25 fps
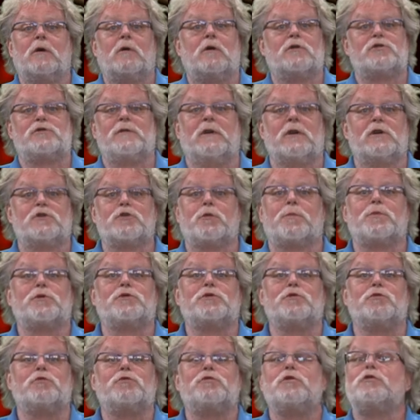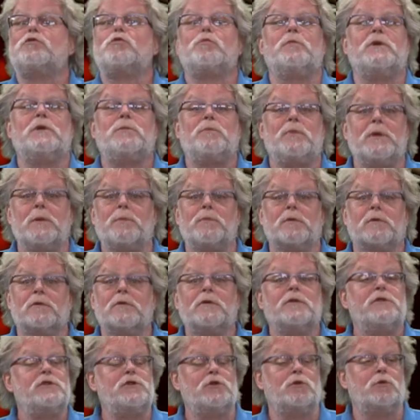as well as opportunity to meet people
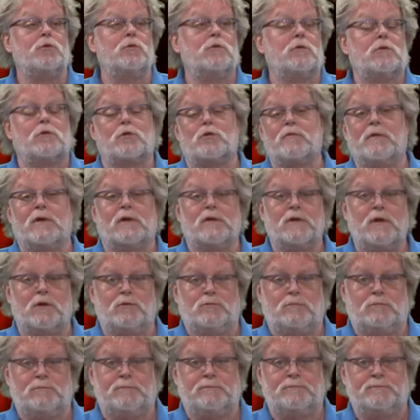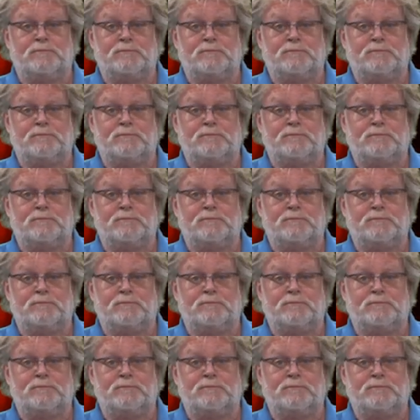new or well known.